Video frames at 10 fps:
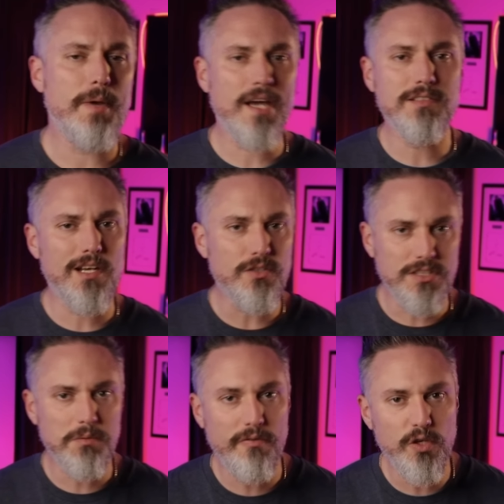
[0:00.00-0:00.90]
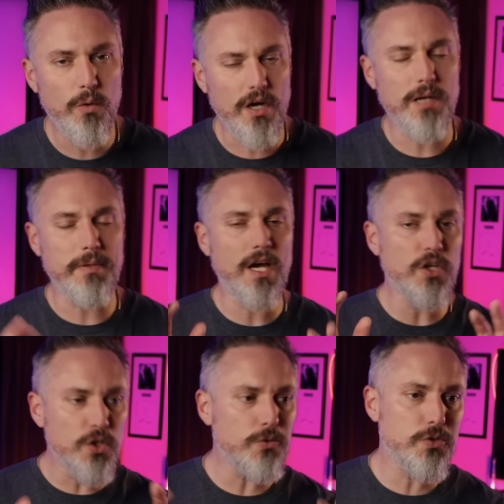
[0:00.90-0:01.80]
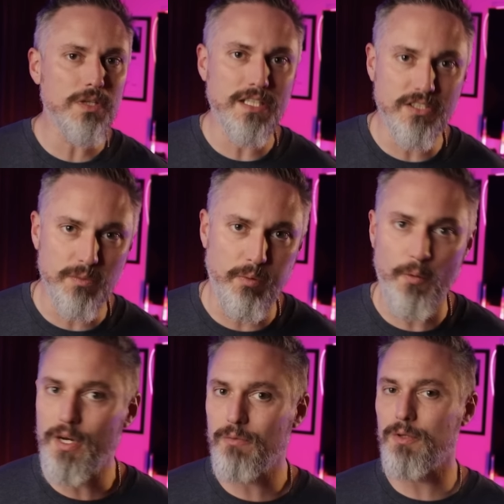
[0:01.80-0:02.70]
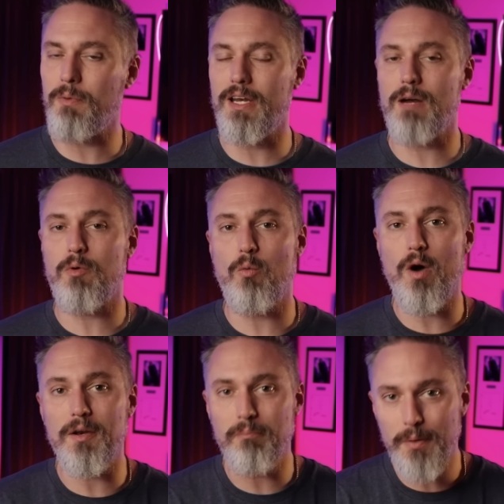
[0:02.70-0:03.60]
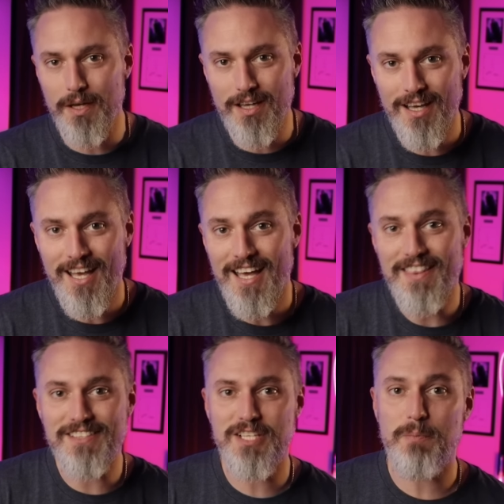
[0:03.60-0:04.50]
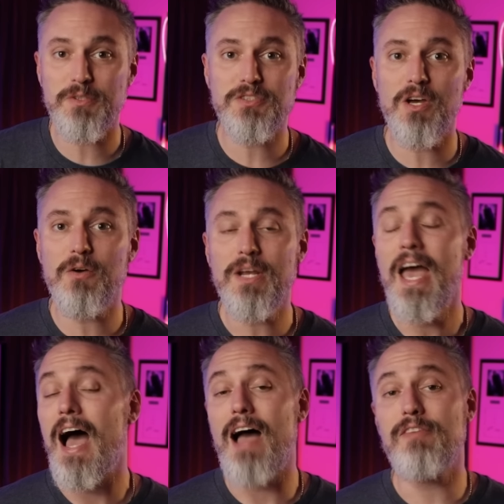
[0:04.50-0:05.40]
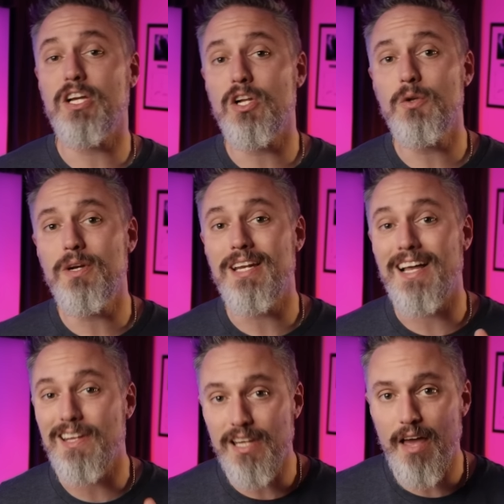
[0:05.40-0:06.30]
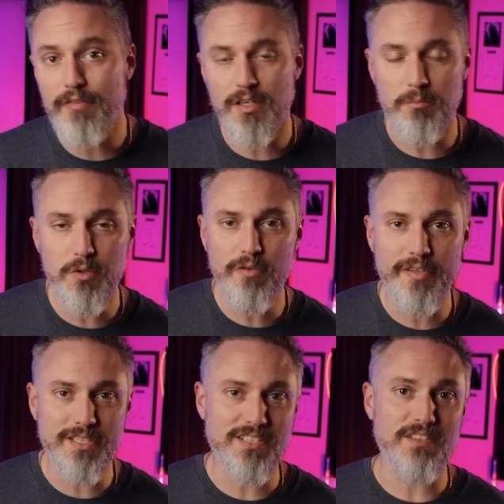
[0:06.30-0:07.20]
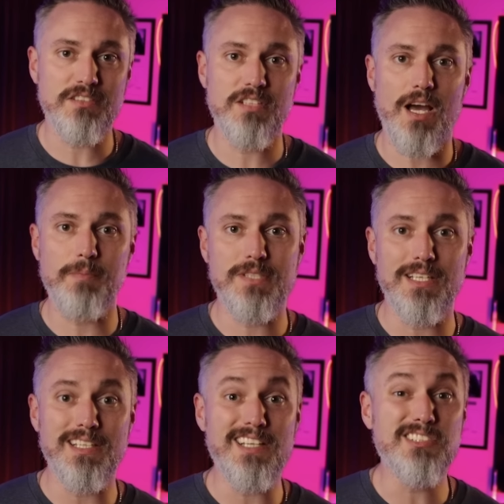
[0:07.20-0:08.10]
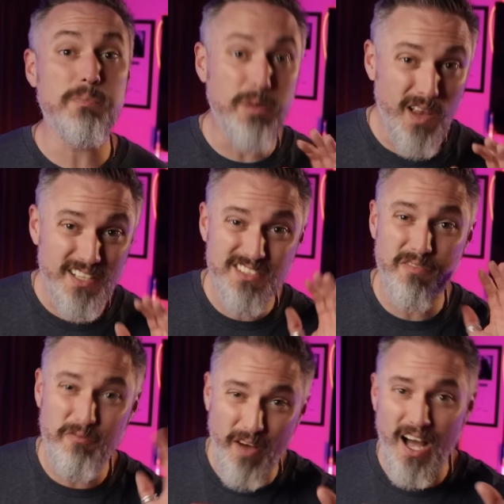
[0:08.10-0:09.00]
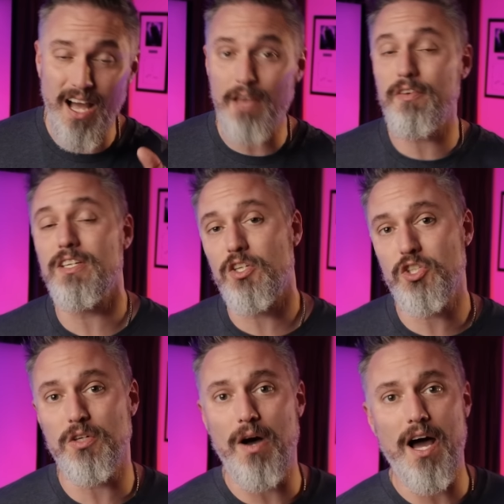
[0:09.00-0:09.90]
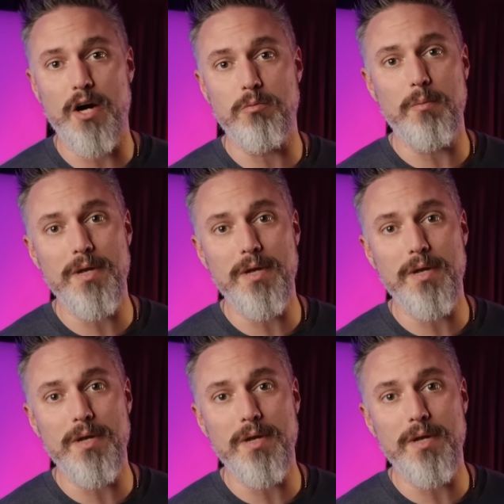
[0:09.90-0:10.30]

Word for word: And because I know some of you are gonna be unusually disappointed with my number one pick this episode, I've included 11 movies in this top 10 list, plus five additional honorable